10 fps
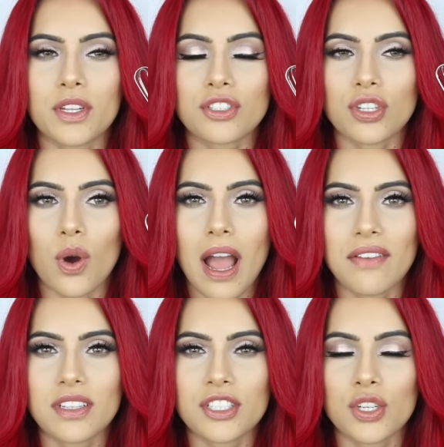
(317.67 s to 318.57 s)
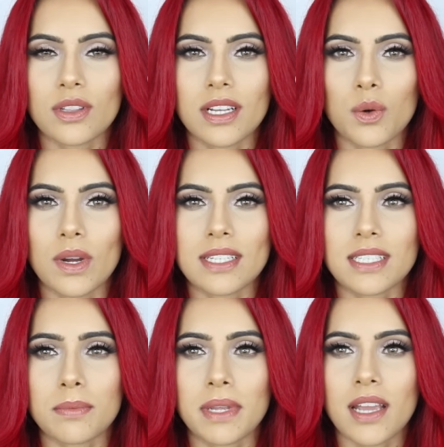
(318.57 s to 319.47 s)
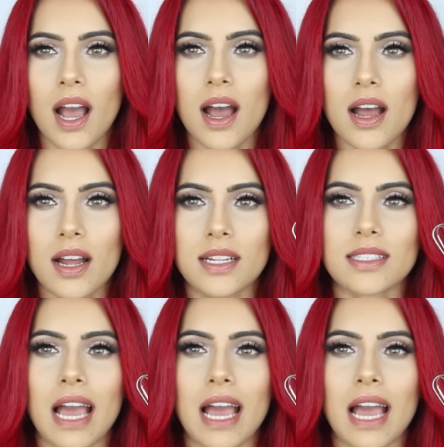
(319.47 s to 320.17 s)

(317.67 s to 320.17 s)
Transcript: So I have this cute little whisk because